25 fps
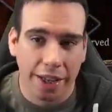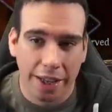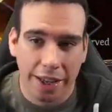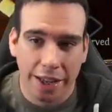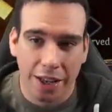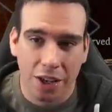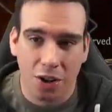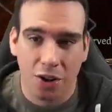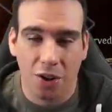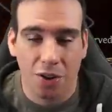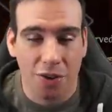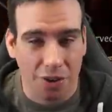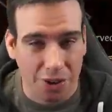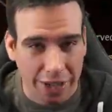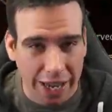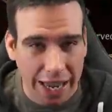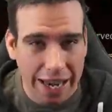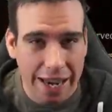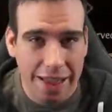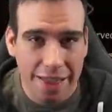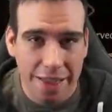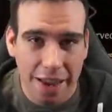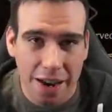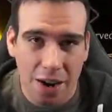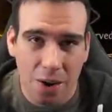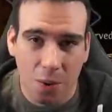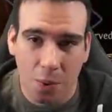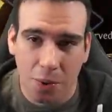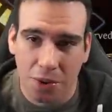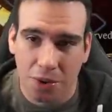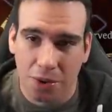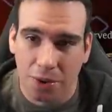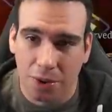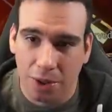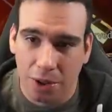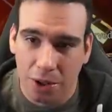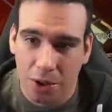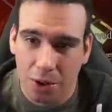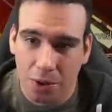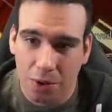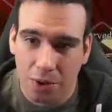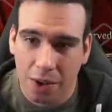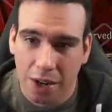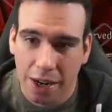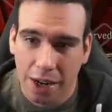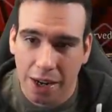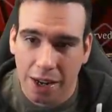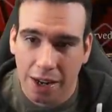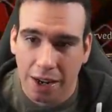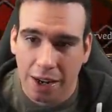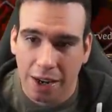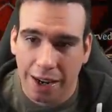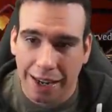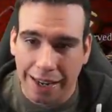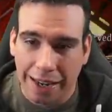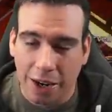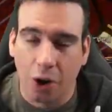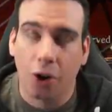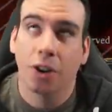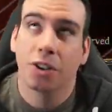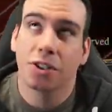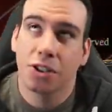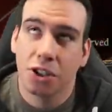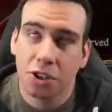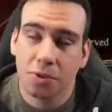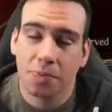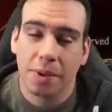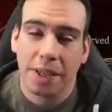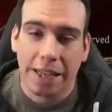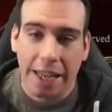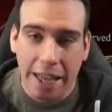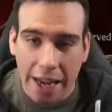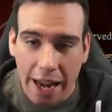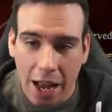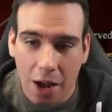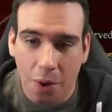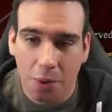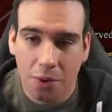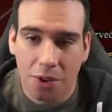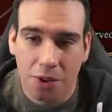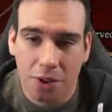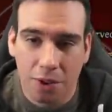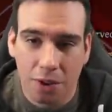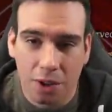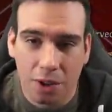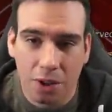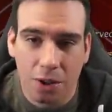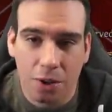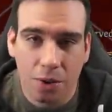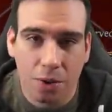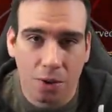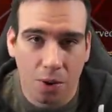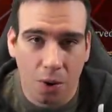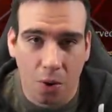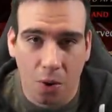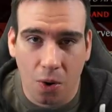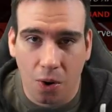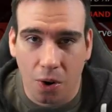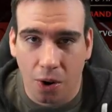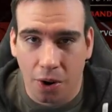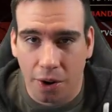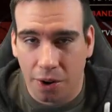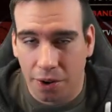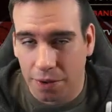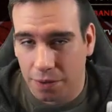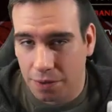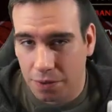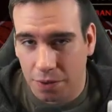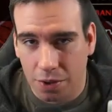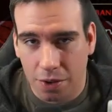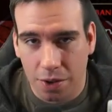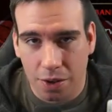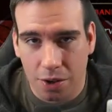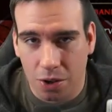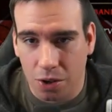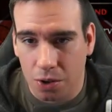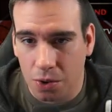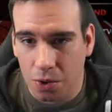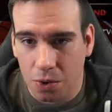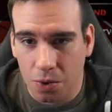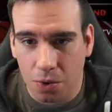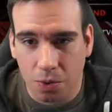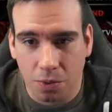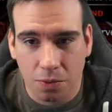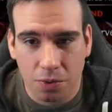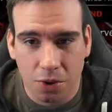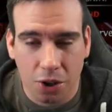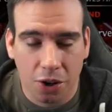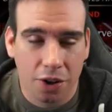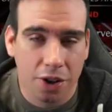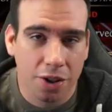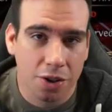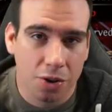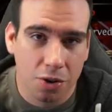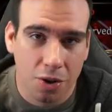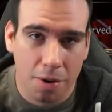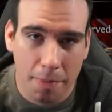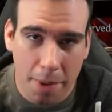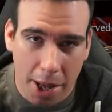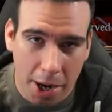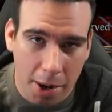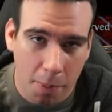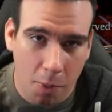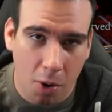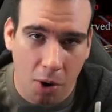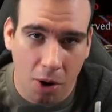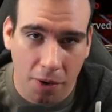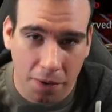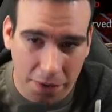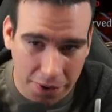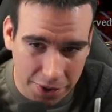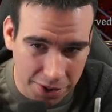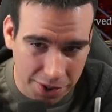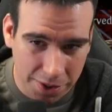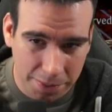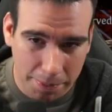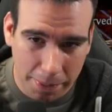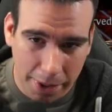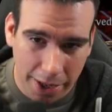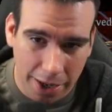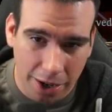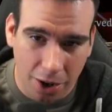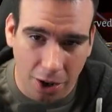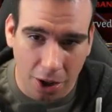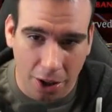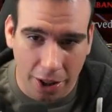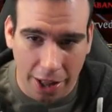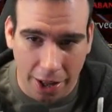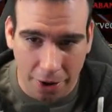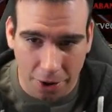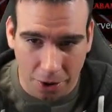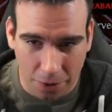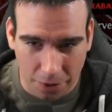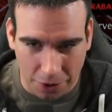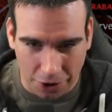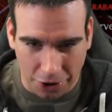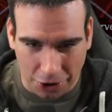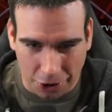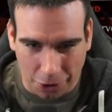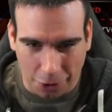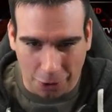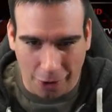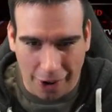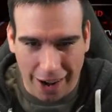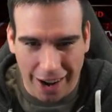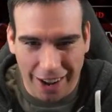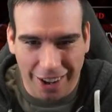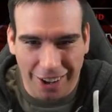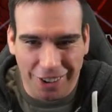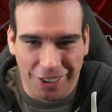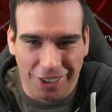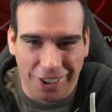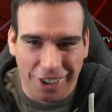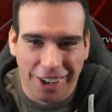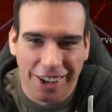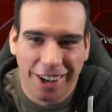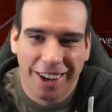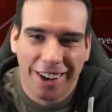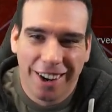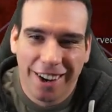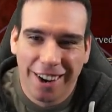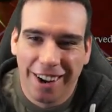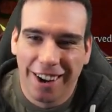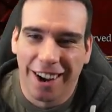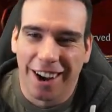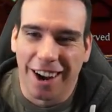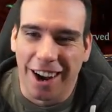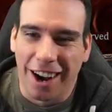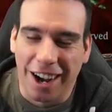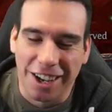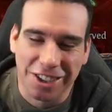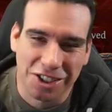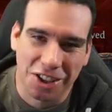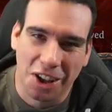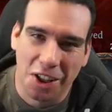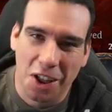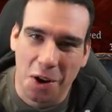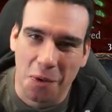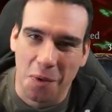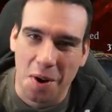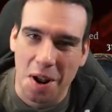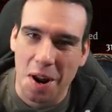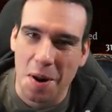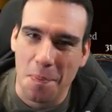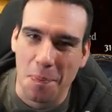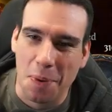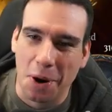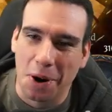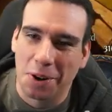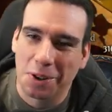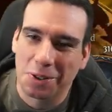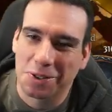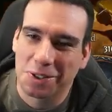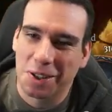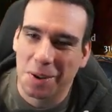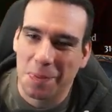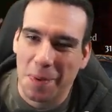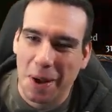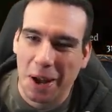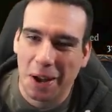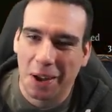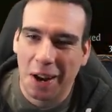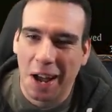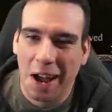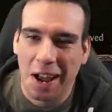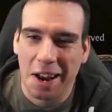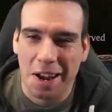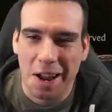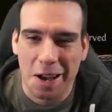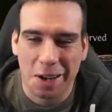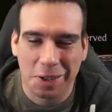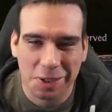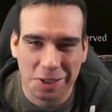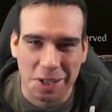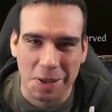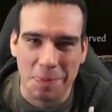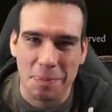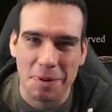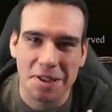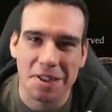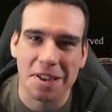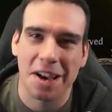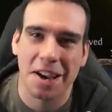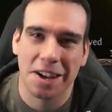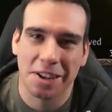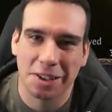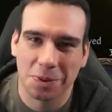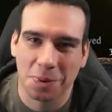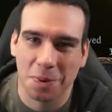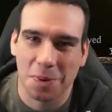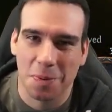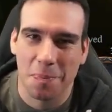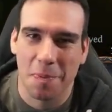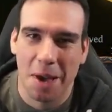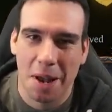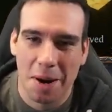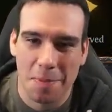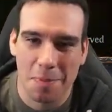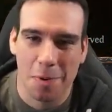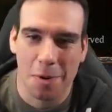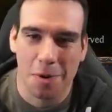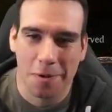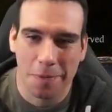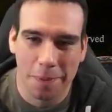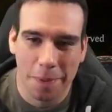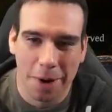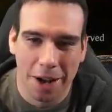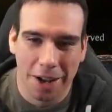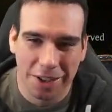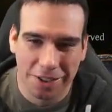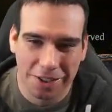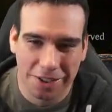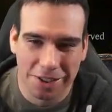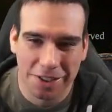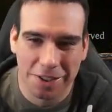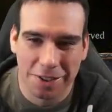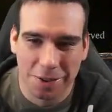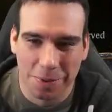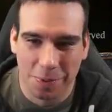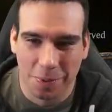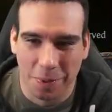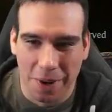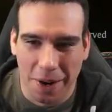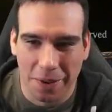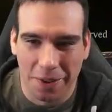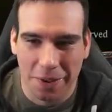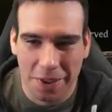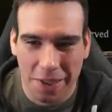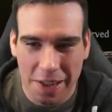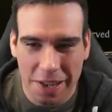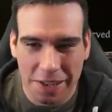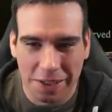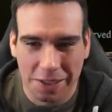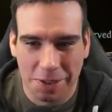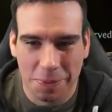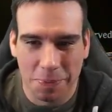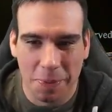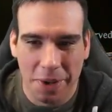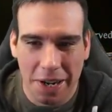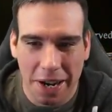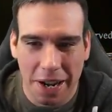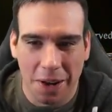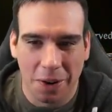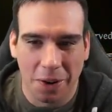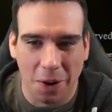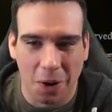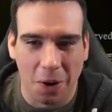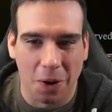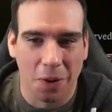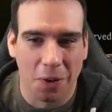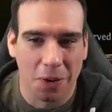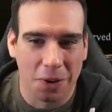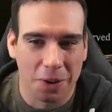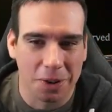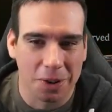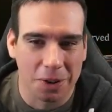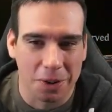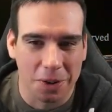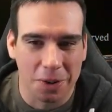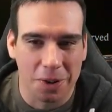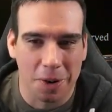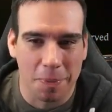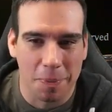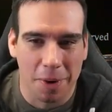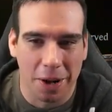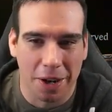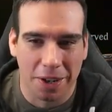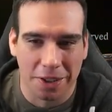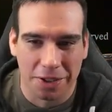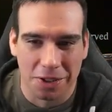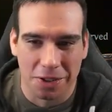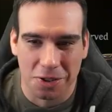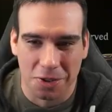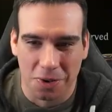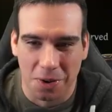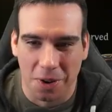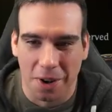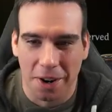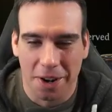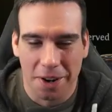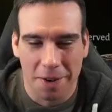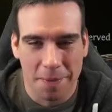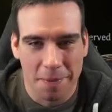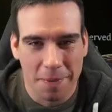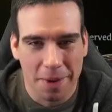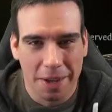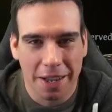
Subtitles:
either get in there with your loot and go, get out with your loot, or you turn into a metamorph and spit it all out over the ground. I saw that Reddit post about I now sympathize with metamorph bosses whenever they spit out all their loot upon destroying them.